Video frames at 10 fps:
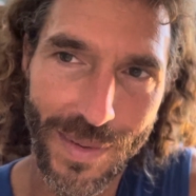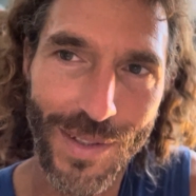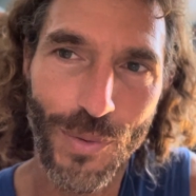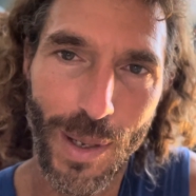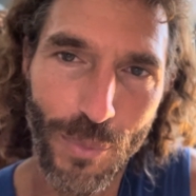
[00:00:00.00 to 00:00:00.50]

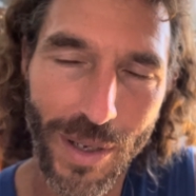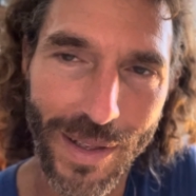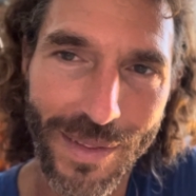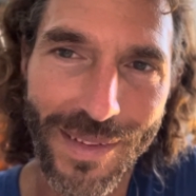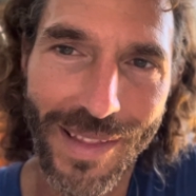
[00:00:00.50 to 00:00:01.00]
why I brought
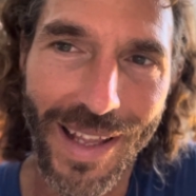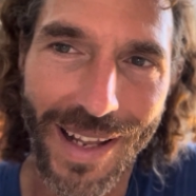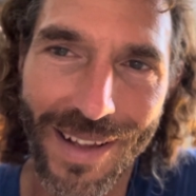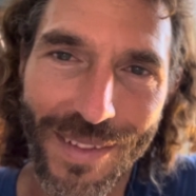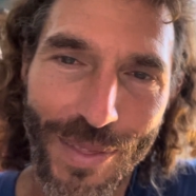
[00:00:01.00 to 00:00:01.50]
up that
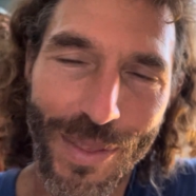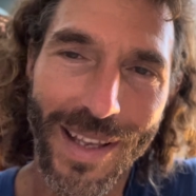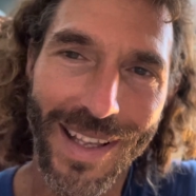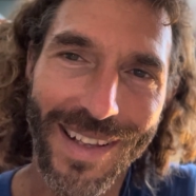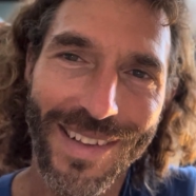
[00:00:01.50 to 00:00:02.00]

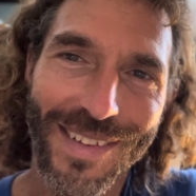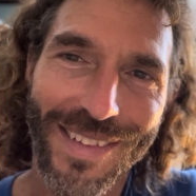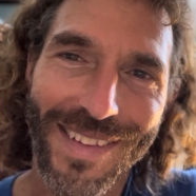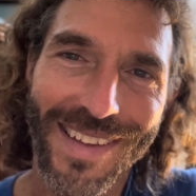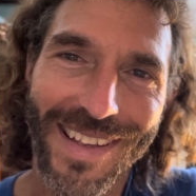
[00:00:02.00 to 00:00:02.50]
thing
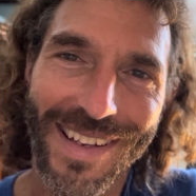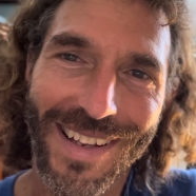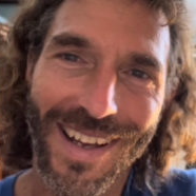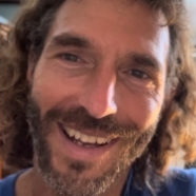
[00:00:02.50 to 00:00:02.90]
in